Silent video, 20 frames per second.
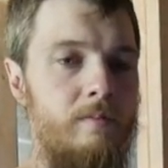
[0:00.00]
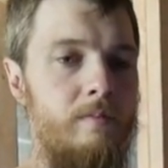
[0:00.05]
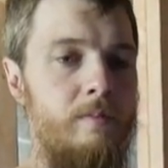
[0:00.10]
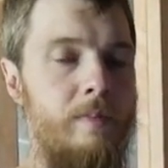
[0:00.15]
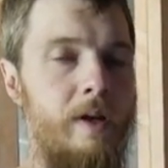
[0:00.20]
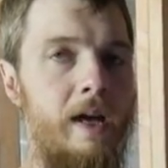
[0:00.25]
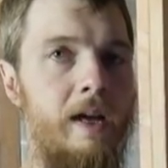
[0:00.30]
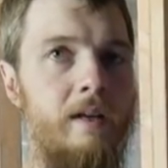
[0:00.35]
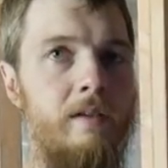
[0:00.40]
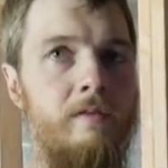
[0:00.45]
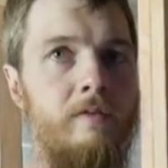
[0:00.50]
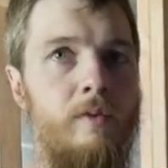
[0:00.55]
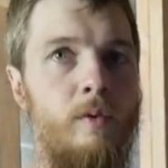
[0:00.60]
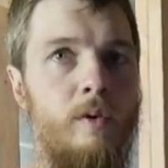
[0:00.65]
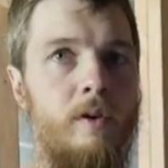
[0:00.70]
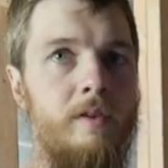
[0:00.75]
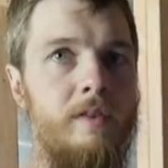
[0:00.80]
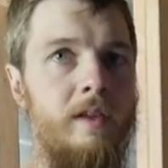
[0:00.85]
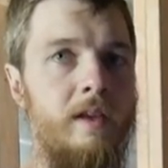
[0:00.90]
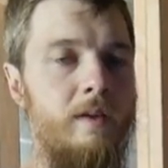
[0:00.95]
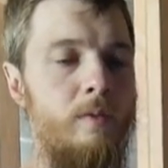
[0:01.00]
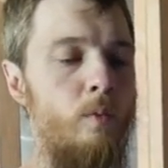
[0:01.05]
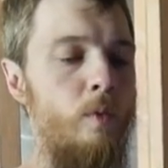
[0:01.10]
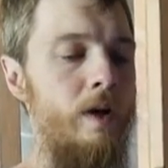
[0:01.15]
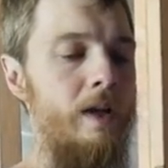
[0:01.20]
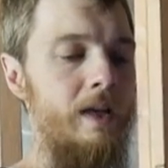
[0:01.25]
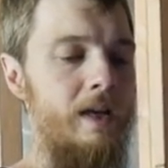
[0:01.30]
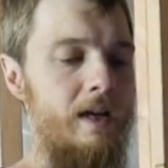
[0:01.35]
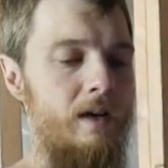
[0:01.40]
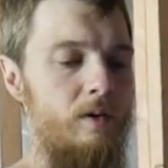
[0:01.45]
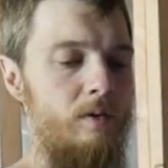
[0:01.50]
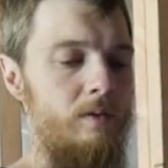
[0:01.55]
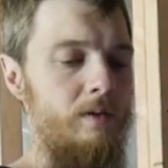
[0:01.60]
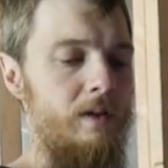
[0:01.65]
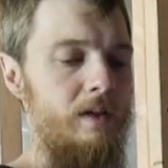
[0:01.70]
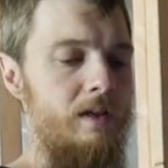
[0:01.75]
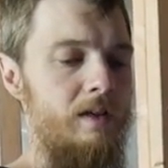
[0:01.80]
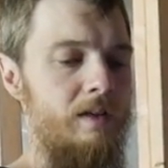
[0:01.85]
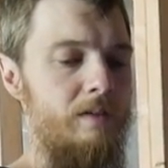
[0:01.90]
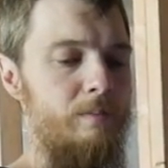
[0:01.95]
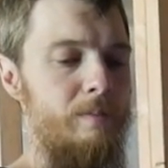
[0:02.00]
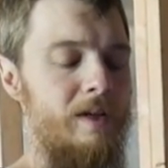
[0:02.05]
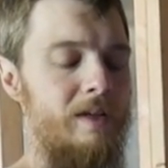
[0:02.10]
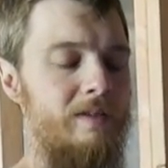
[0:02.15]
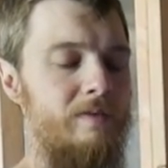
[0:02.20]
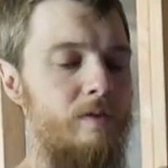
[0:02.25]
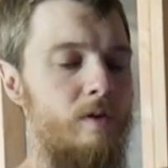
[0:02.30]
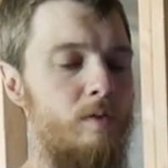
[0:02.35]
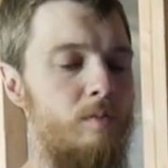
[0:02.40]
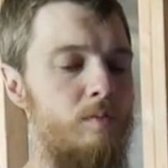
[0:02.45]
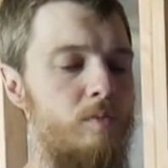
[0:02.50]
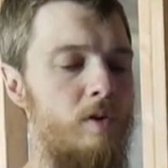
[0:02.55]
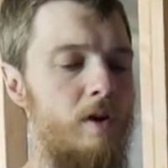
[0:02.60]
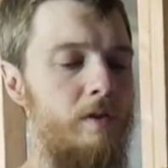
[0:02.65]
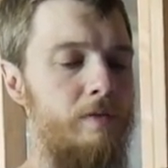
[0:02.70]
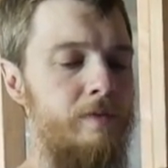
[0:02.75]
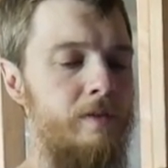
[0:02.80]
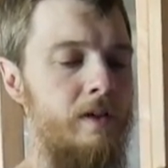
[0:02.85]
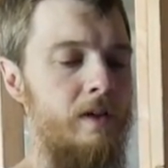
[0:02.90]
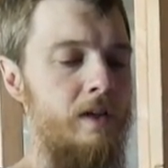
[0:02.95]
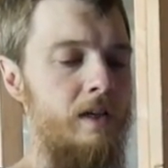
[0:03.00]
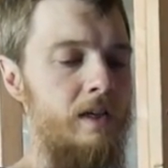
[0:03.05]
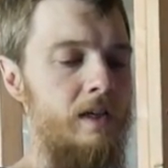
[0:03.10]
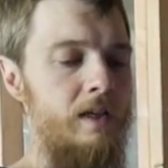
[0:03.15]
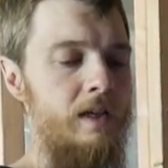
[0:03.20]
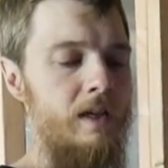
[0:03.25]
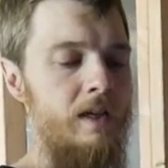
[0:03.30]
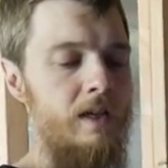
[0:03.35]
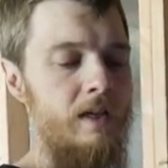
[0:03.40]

back and forth, they wing out, and it makes for a rough cut